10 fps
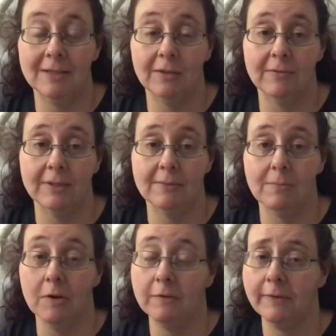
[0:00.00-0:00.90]
it was
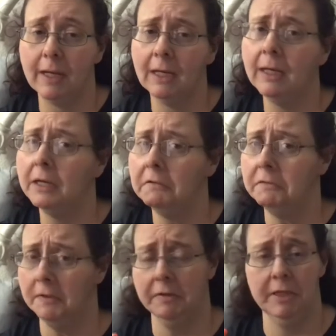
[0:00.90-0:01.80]
moving in a
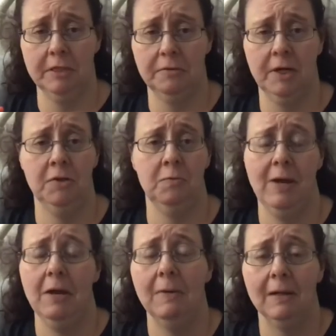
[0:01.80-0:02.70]
very strange
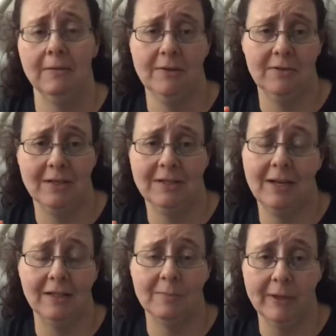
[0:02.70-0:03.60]
way while I was trying to
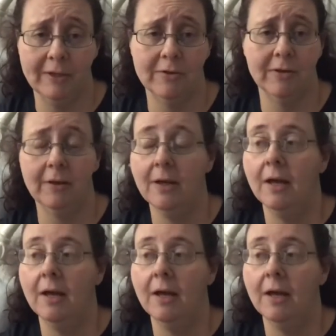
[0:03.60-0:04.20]
take the picture.